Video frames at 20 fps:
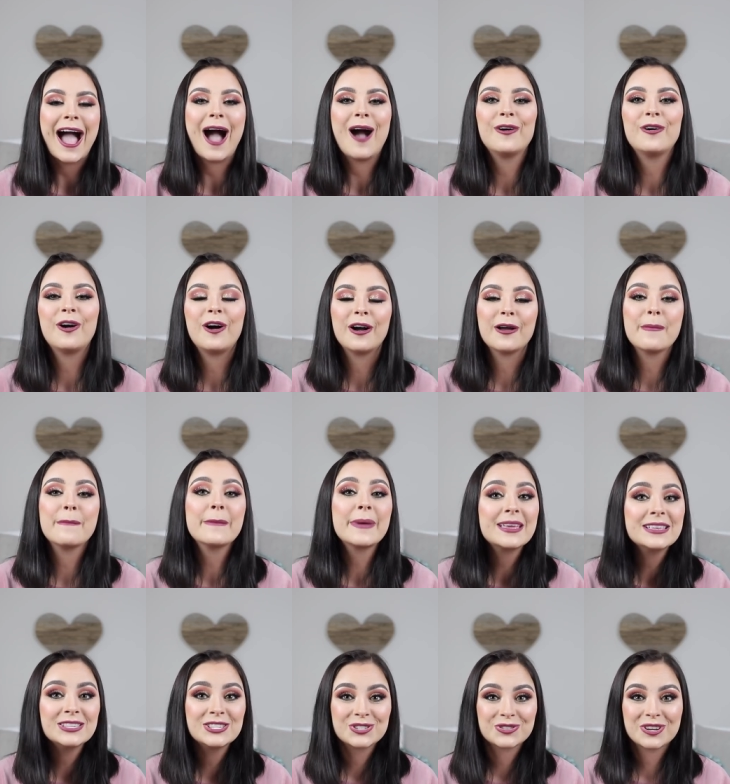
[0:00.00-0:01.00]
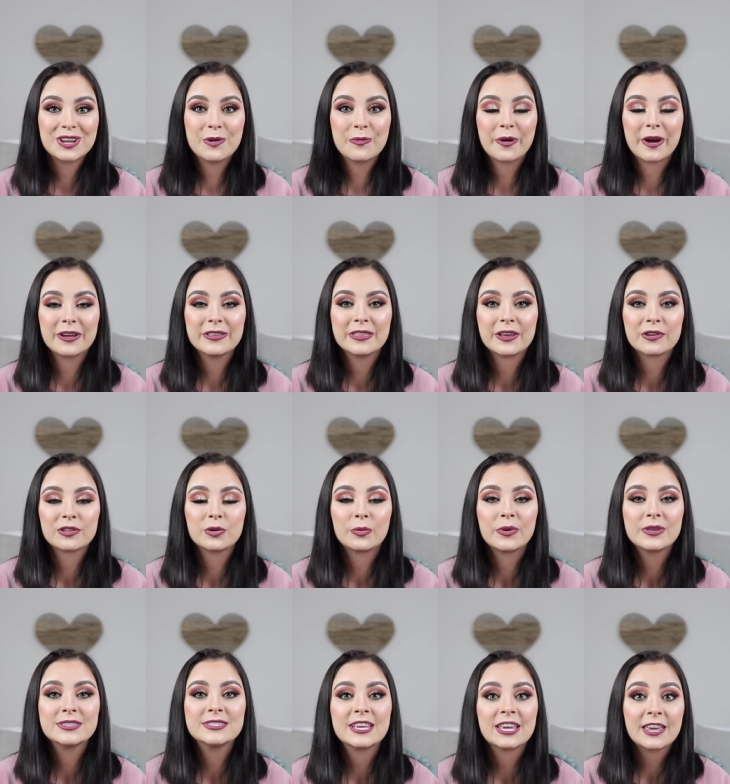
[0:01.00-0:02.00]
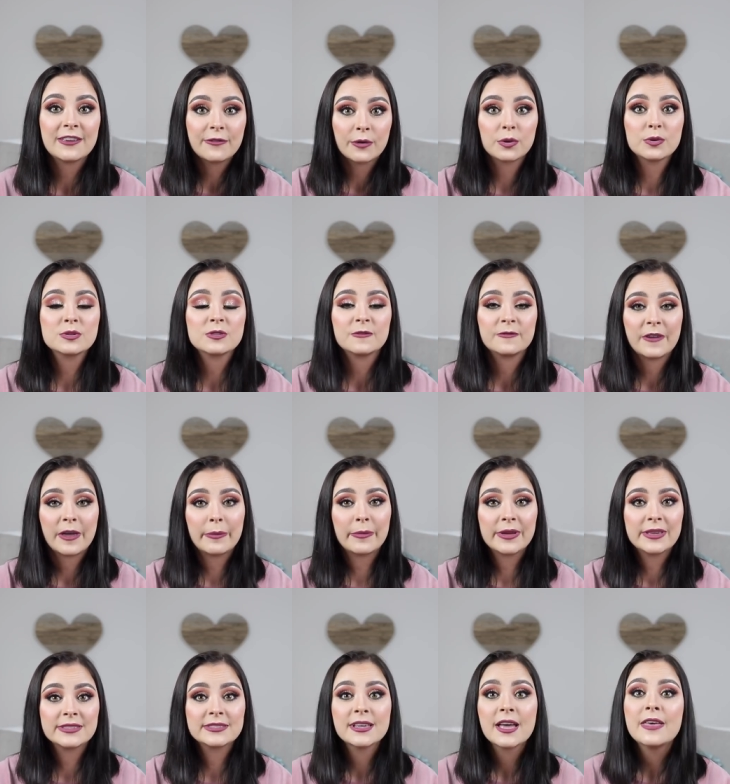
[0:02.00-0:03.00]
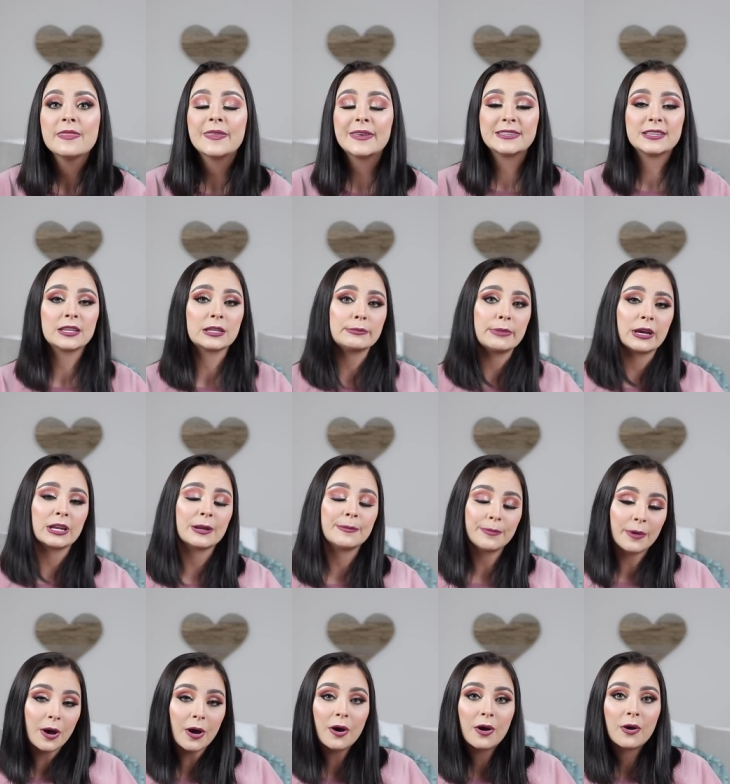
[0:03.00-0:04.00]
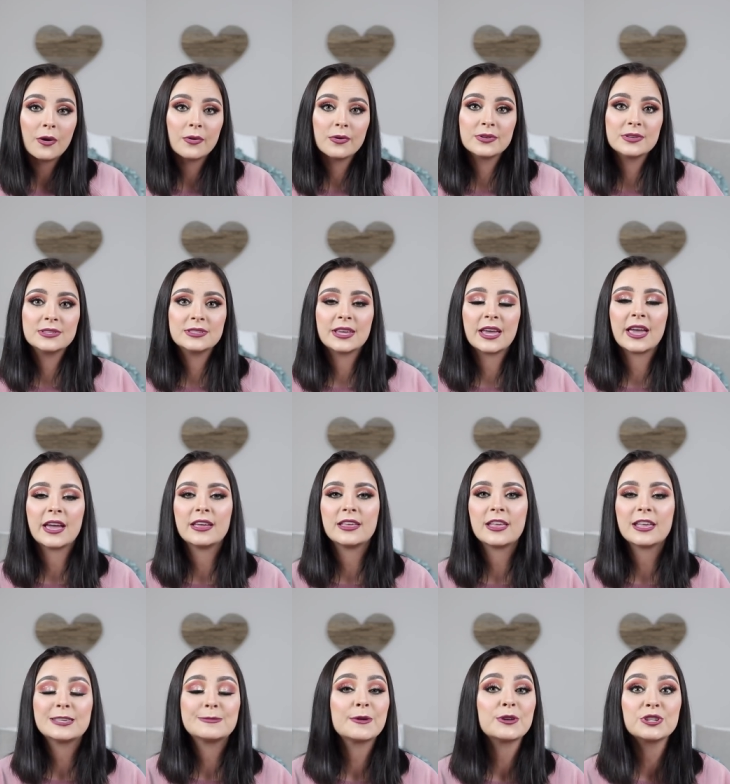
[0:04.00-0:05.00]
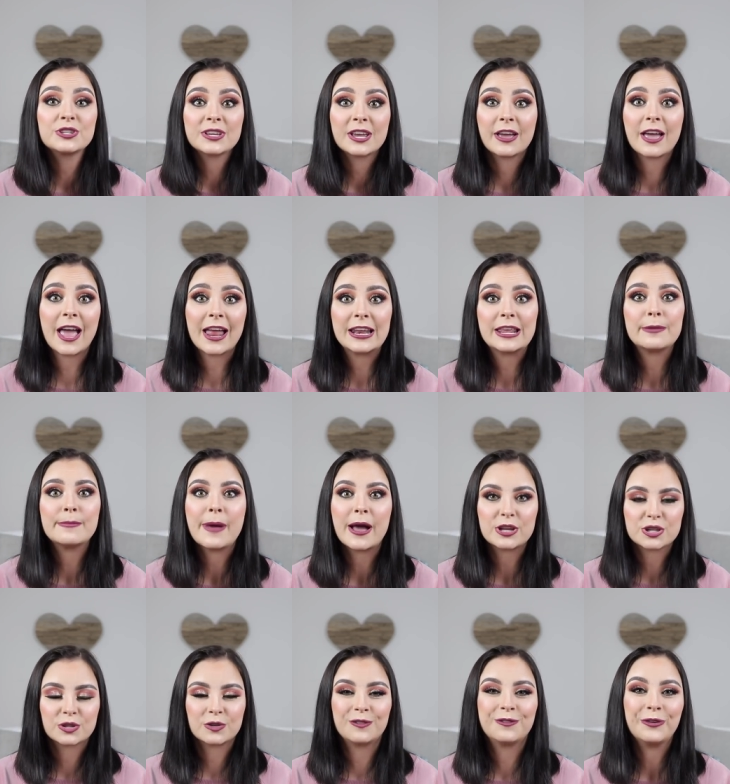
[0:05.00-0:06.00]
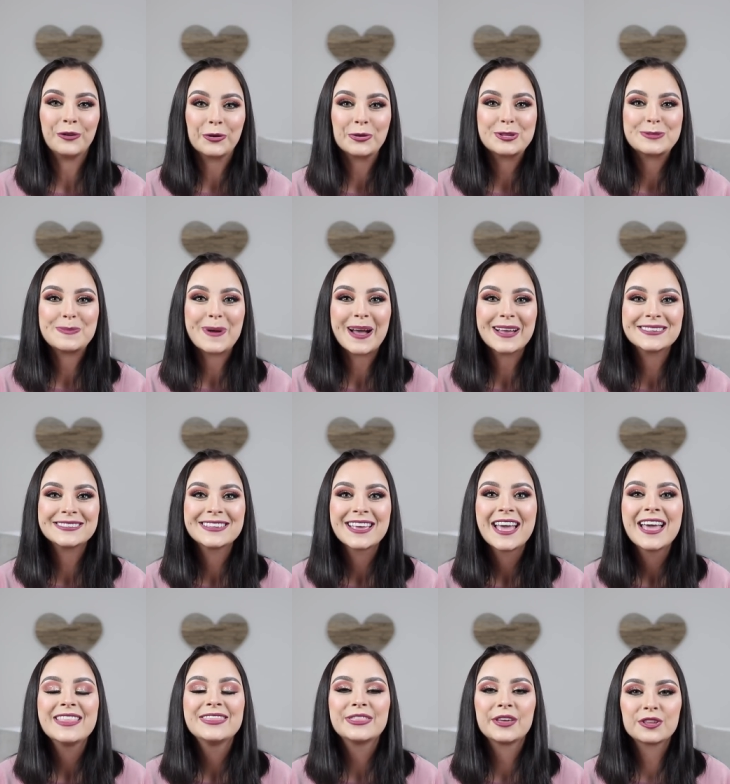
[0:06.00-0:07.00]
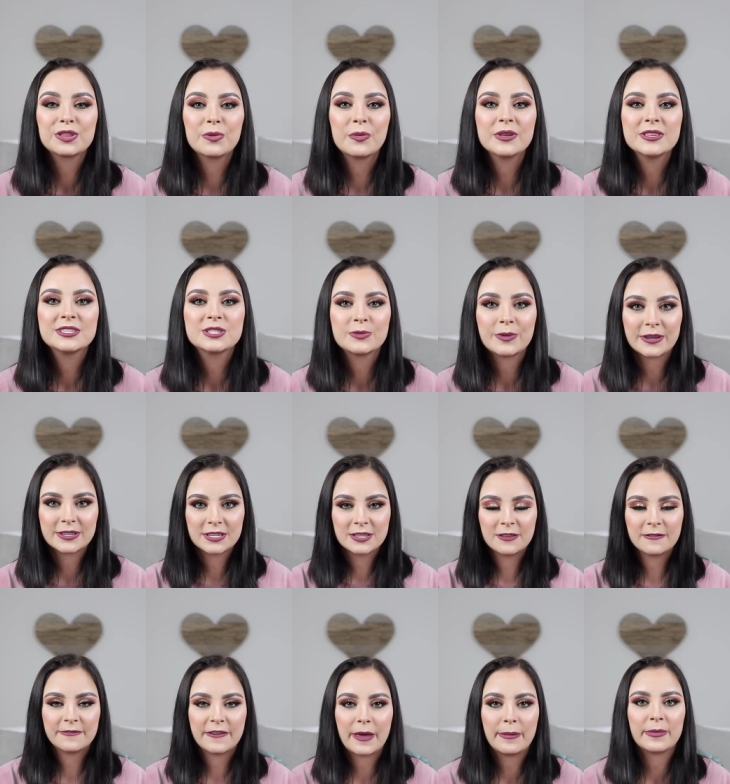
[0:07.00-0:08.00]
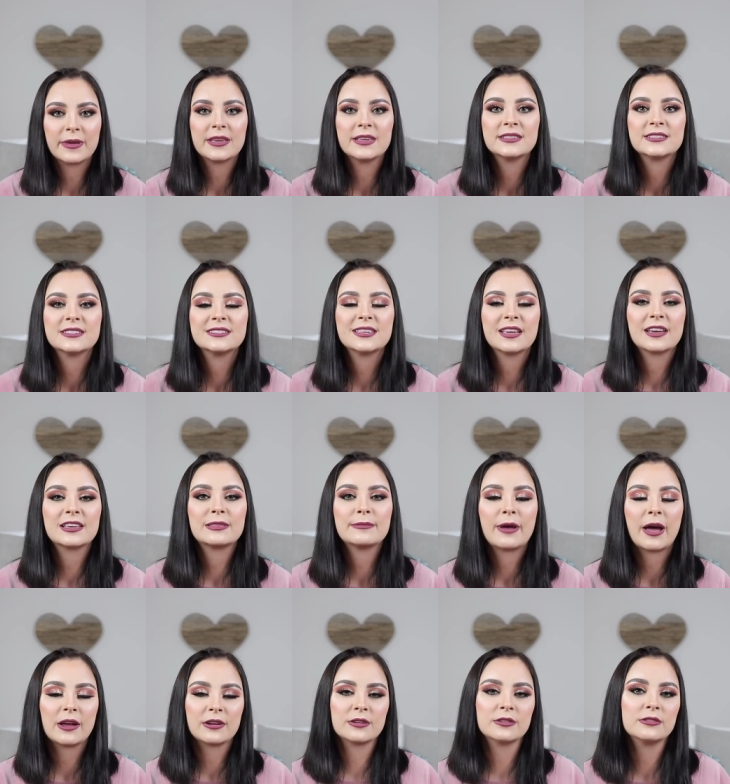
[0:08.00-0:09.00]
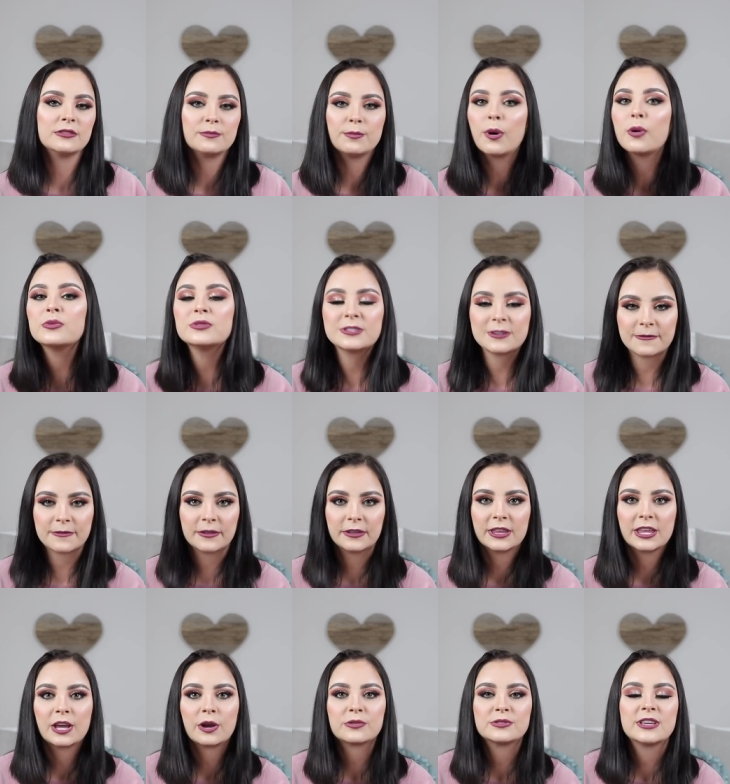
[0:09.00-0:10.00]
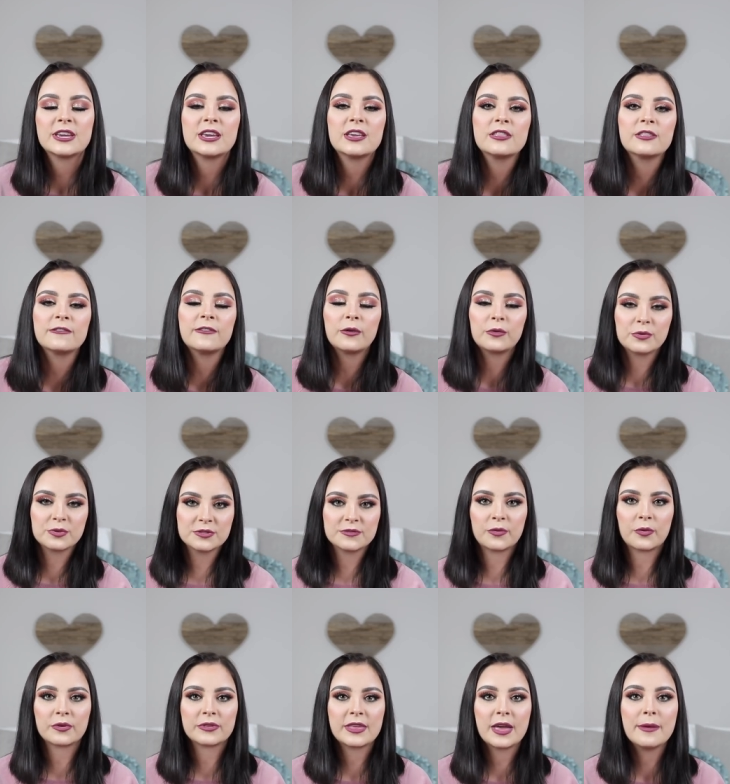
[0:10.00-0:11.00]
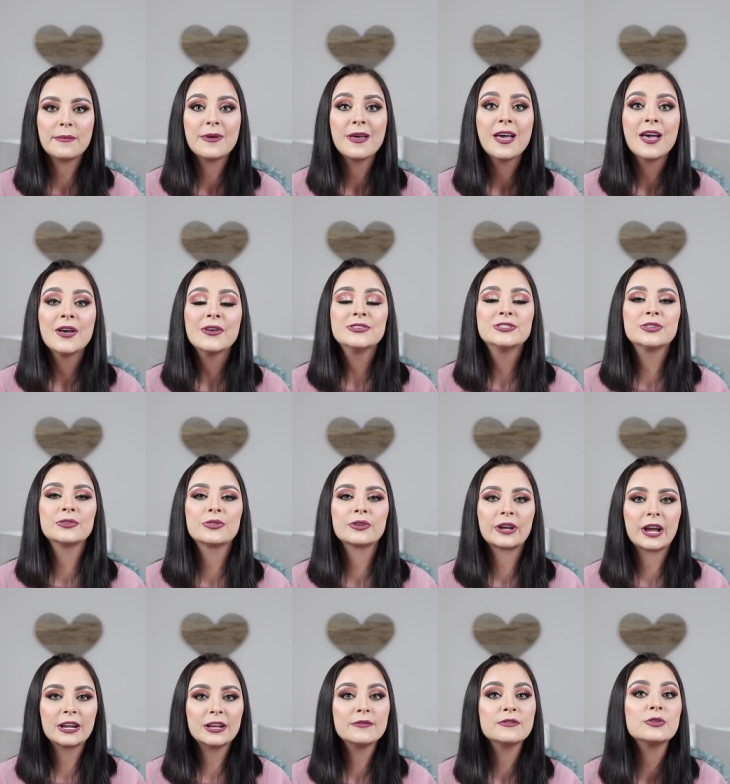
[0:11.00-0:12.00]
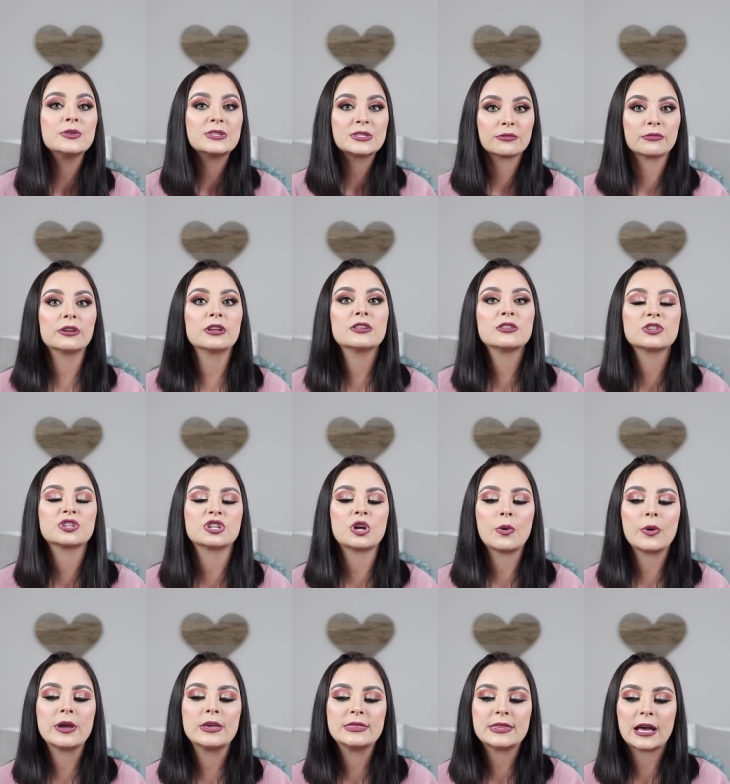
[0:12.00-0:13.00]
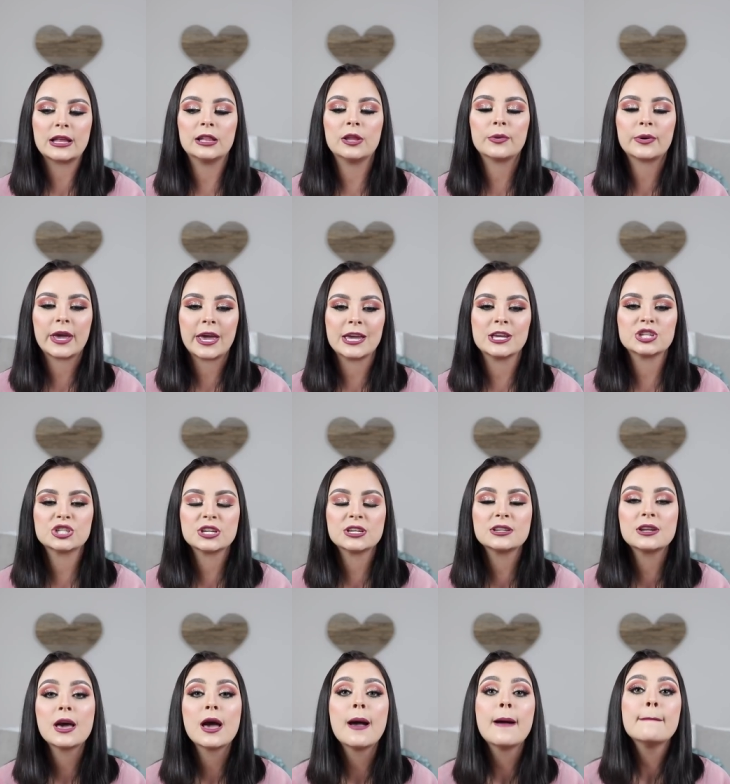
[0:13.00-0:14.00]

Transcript: out on Main Street, where they're the ones taking photos of families. They tell them how to pose, and especially at any magical photo spots, they're the ones directing the families and telling them how to pose differently or taking the photos for them. So they're kind of used to running the show in that location.